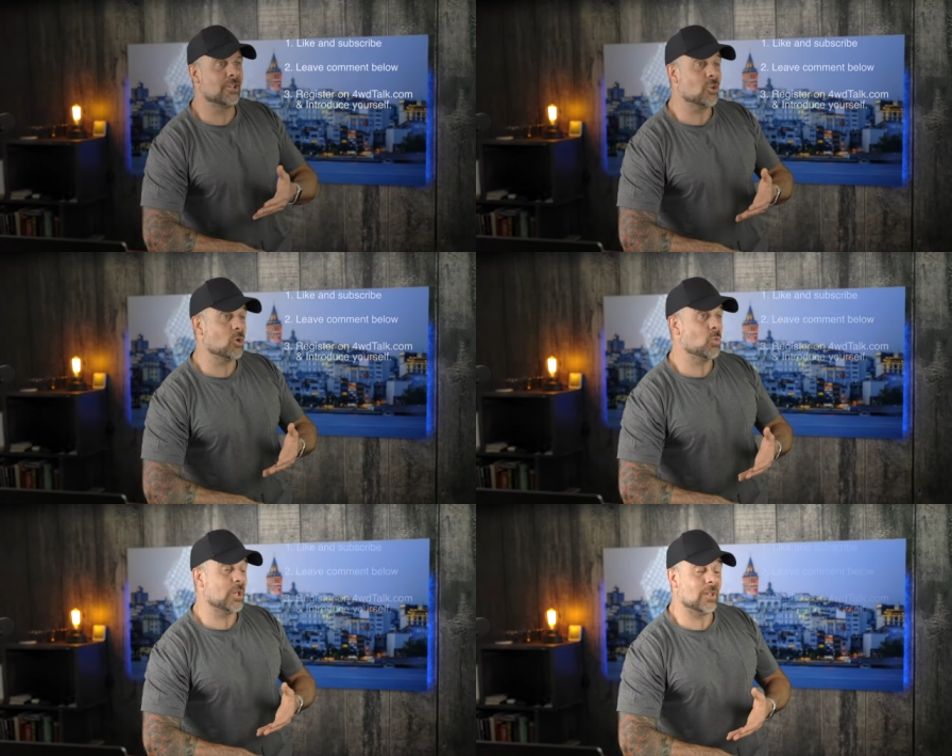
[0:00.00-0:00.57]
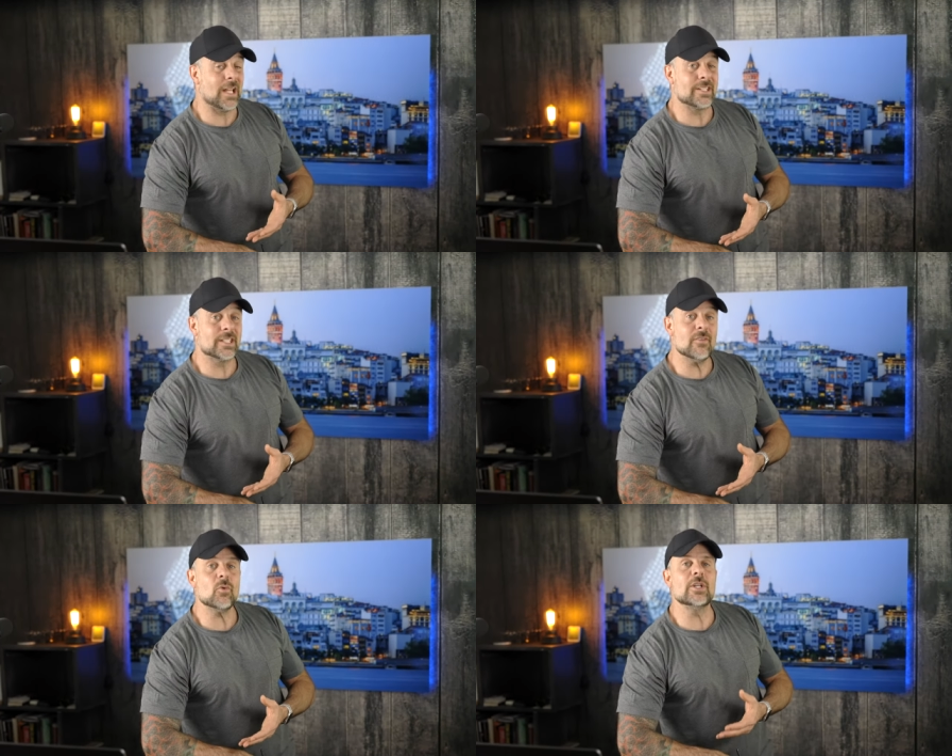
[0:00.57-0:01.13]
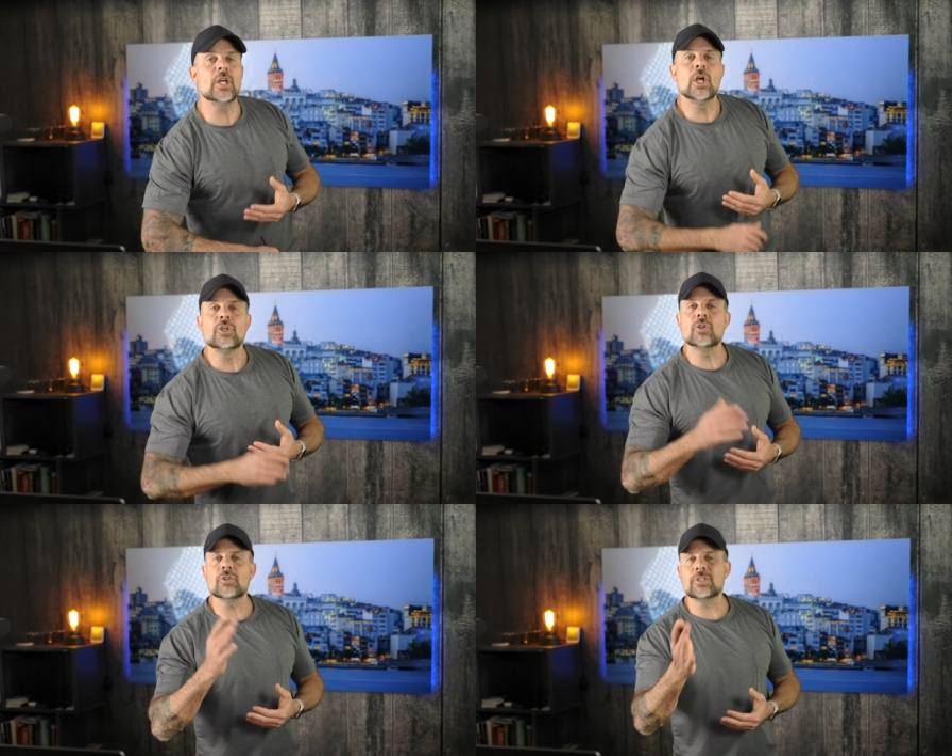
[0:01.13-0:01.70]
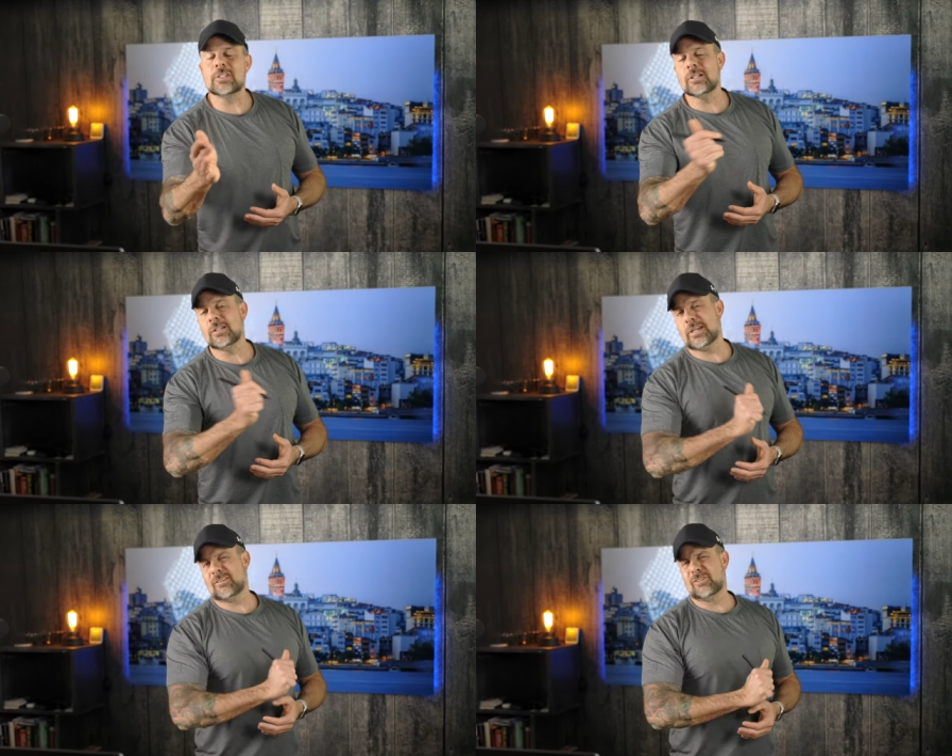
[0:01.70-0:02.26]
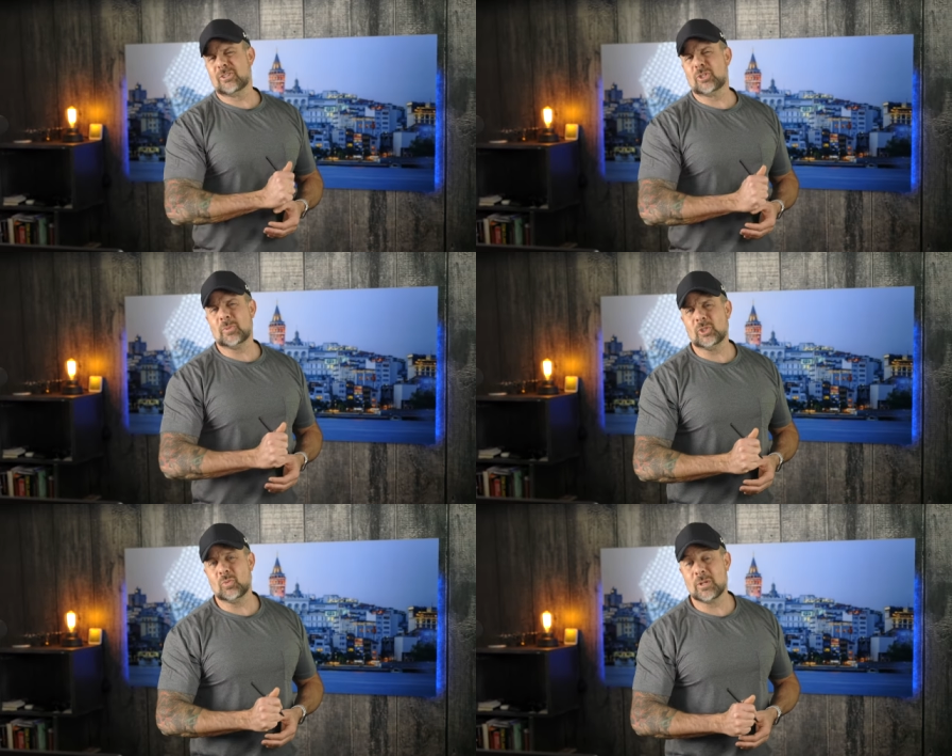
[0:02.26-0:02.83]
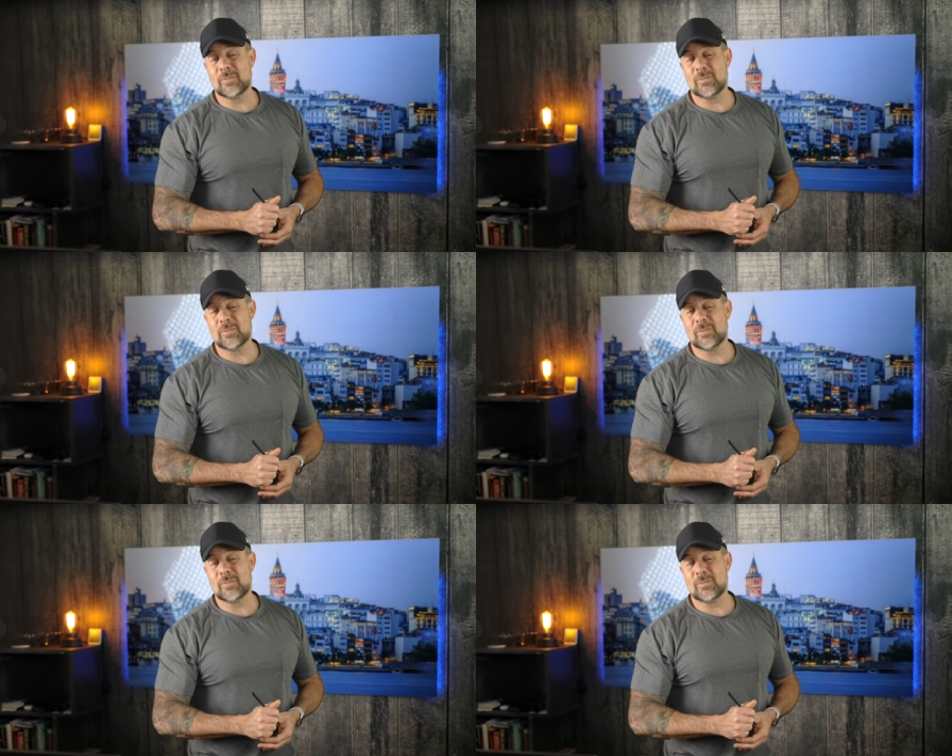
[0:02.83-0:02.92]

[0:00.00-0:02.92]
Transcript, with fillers: during one of the last giveaways, you're still eligible to win.